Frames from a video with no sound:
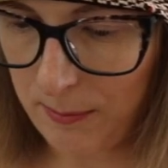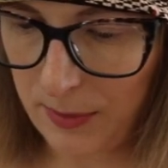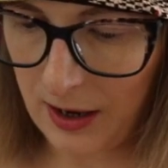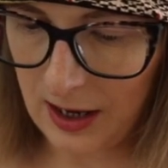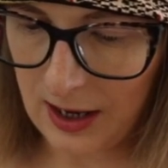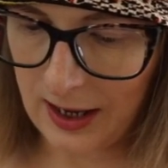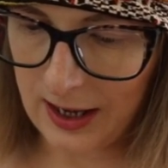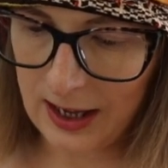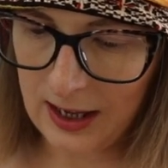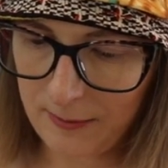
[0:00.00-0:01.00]

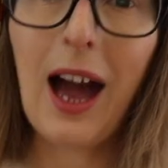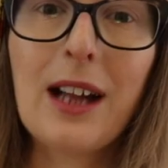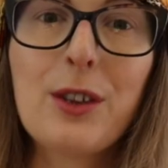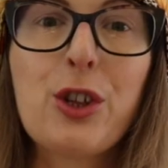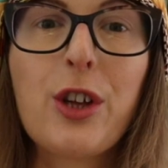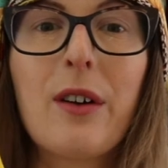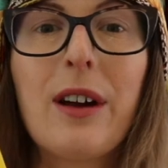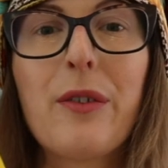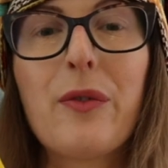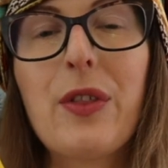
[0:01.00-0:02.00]
by Anne
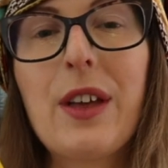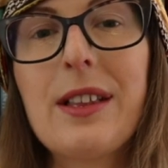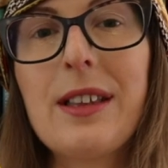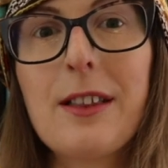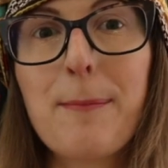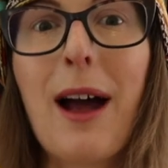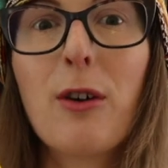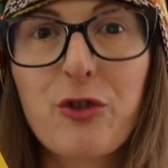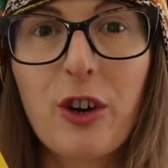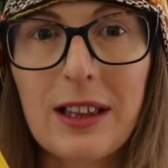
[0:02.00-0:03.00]
Sheriff. This is
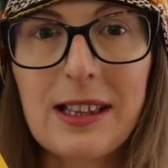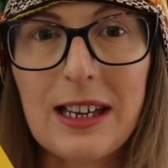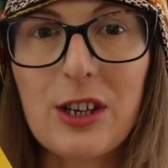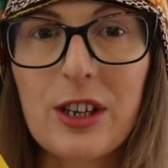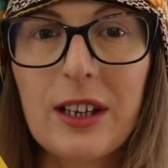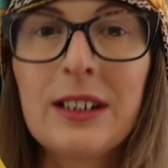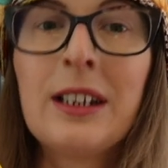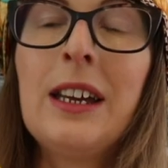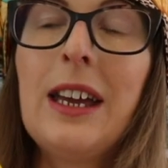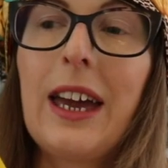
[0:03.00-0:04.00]
about
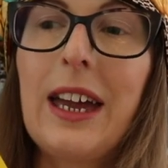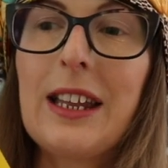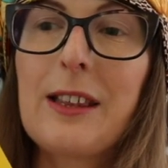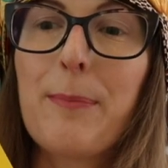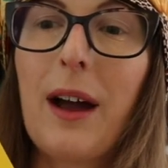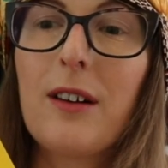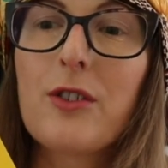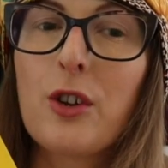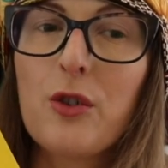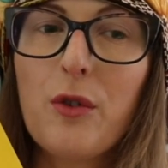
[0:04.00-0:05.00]
translation. It is
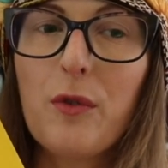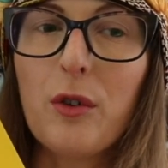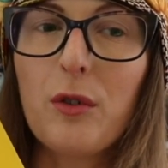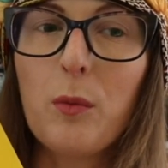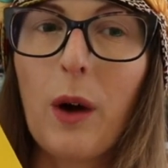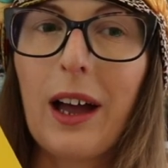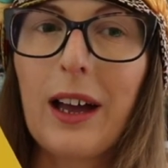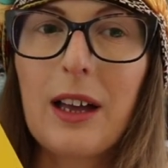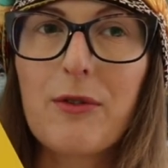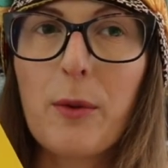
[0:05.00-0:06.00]
about a novel
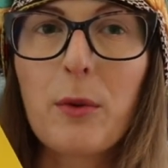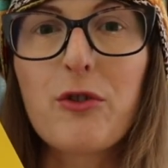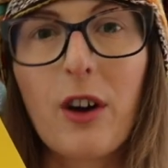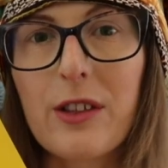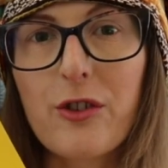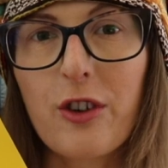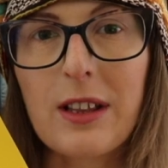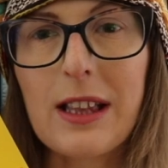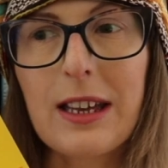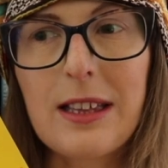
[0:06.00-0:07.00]
where if someone tries to
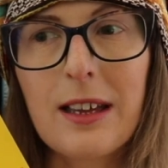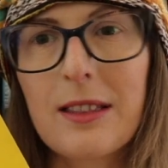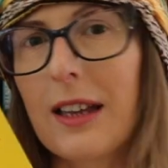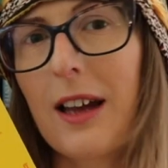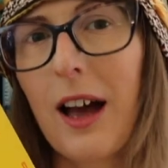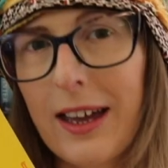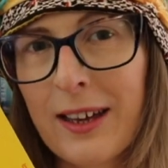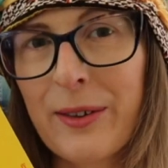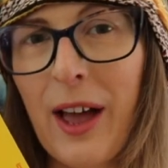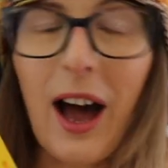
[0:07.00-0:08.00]
translate it, they
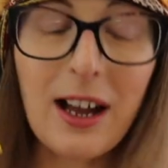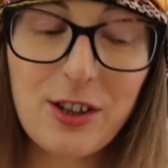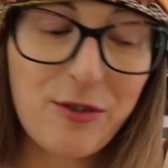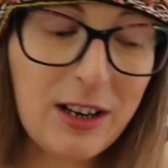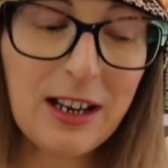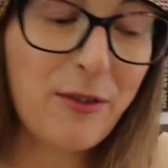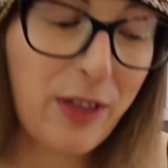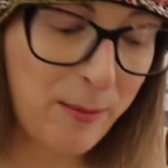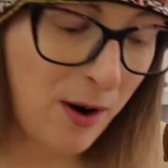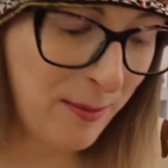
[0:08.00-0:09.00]
die. I just really love that